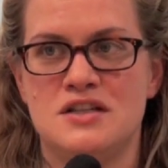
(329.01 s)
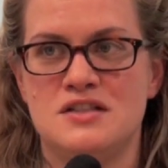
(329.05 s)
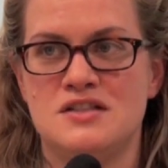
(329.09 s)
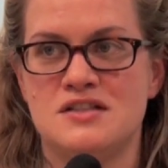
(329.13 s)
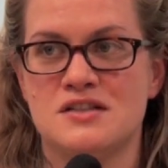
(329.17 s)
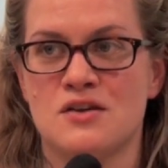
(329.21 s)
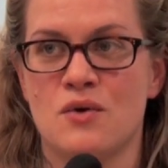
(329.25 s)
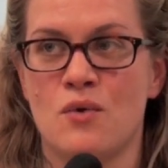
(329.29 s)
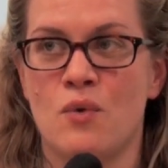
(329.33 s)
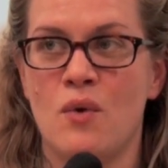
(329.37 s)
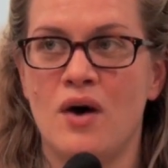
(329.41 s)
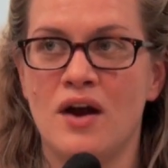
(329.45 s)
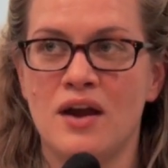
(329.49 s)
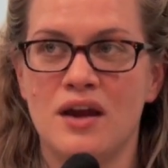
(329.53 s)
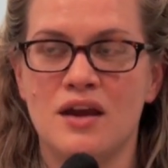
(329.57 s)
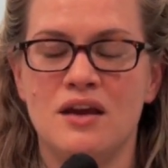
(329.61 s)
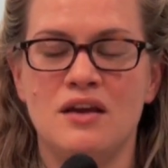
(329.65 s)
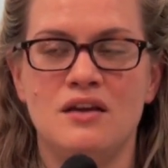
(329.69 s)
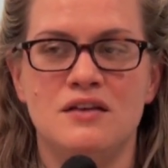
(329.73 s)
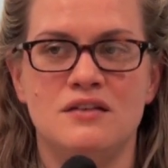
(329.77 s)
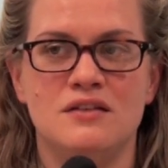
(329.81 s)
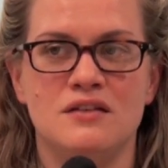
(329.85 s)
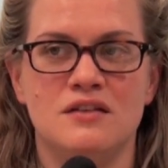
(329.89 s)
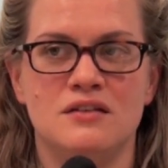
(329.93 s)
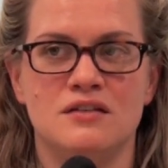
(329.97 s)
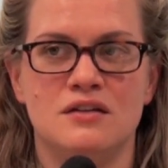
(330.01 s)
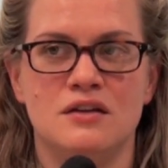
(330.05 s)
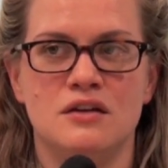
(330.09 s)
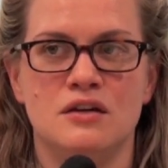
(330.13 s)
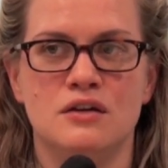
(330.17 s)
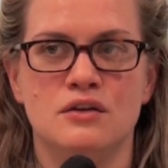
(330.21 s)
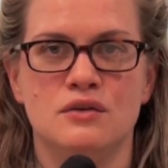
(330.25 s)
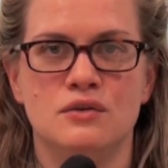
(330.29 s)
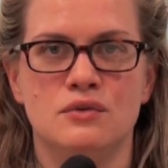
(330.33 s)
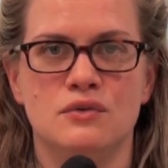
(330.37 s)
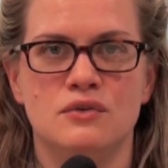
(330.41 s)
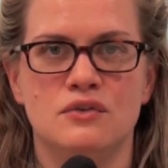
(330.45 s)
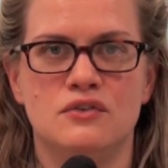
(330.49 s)
it's quite easy to
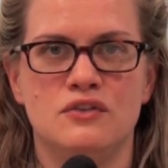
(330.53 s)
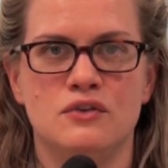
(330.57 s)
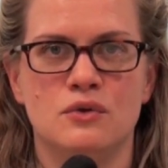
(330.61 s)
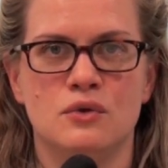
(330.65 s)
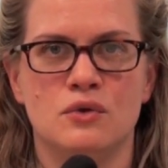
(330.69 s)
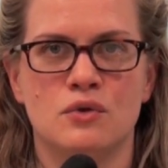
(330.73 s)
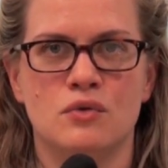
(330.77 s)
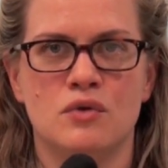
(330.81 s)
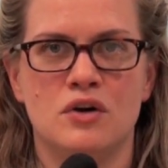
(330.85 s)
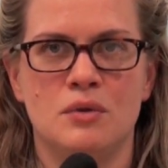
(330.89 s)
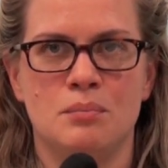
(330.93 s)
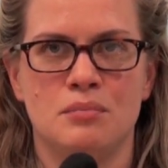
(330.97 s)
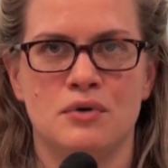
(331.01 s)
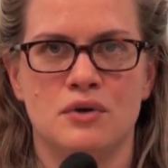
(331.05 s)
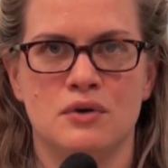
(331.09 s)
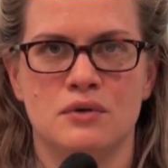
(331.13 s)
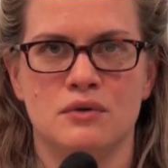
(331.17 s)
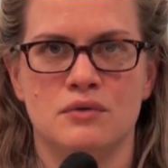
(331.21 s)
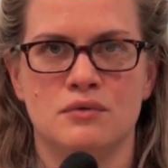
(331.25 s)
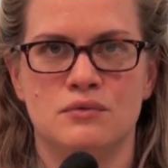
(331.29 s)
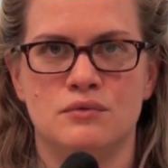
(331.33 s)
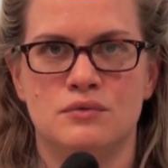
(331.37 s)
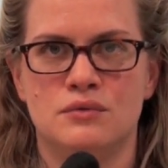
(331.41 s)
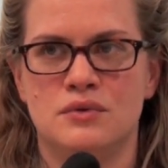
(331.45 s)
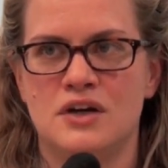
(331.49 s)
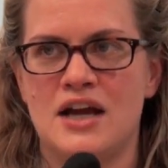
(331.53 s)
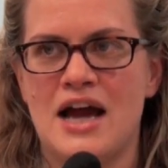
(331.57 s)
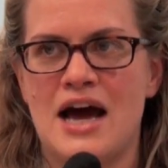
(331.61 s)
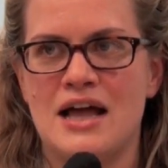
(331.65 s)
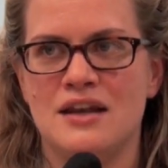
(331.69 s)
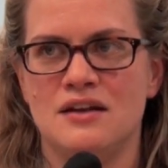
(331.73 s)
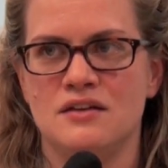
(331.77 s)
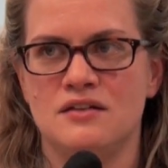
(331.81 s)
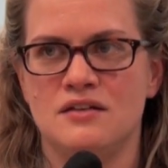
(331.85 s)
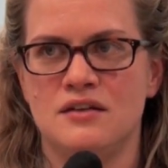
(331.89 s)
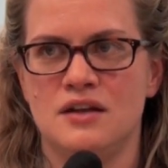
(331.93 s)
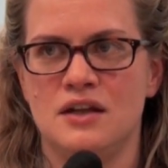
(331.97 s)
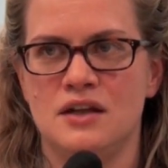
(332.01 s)
lose your grip on
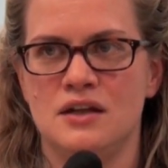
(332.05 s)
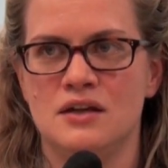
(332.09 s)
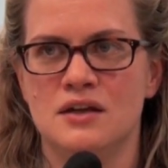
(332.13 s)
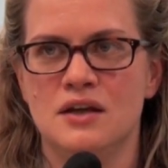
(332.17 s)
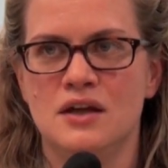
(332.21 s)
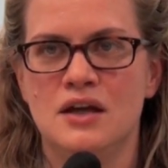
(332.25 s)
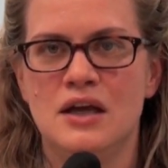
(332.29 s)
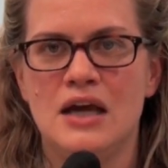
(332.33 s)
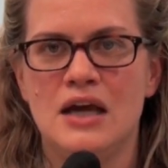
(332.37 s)
reality.